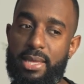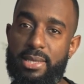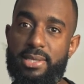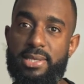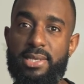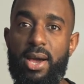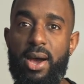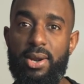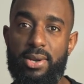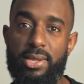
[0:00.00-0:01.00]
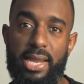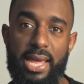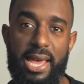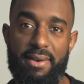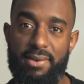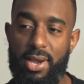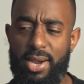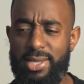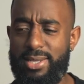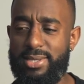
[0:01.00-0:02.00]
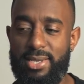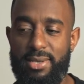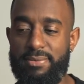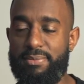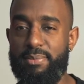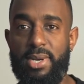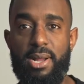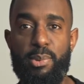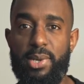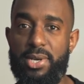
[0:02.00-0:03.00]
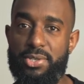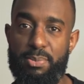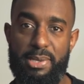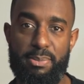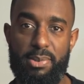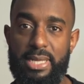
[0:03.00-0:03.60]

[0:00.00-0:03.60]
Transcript: this is an honor that I have an audience of a couple hundred people,